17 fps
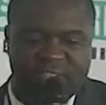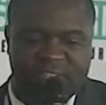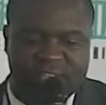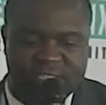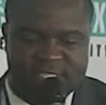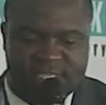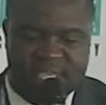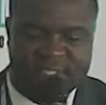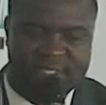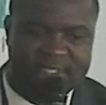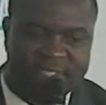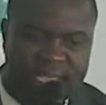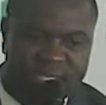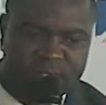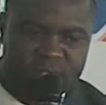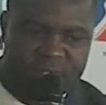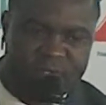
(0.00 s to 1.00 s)
in this
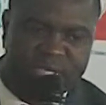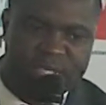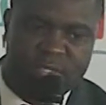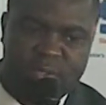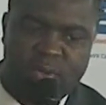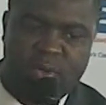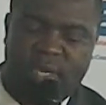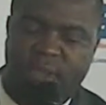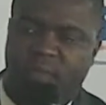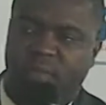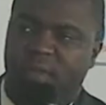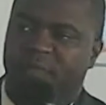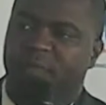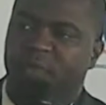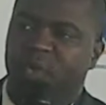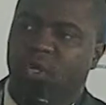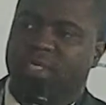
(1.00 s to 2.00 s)
exercise of installing,
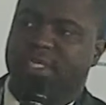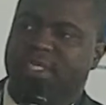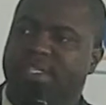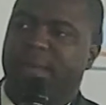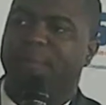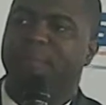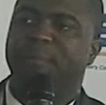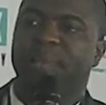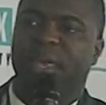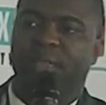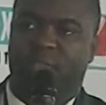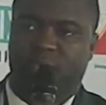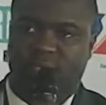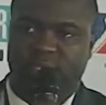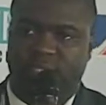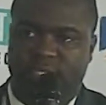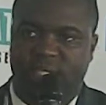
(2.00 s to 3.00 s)
we've noticed some
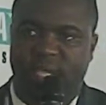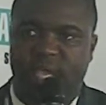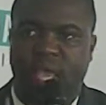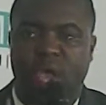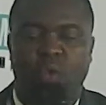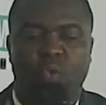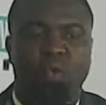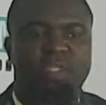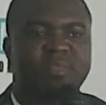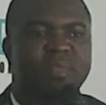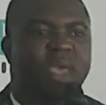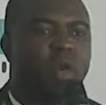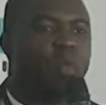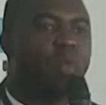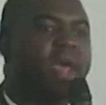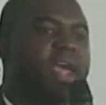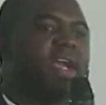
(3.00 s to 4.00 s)
methods which may
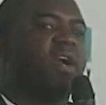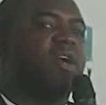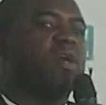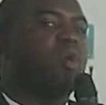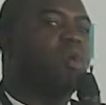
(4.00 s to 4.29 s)
work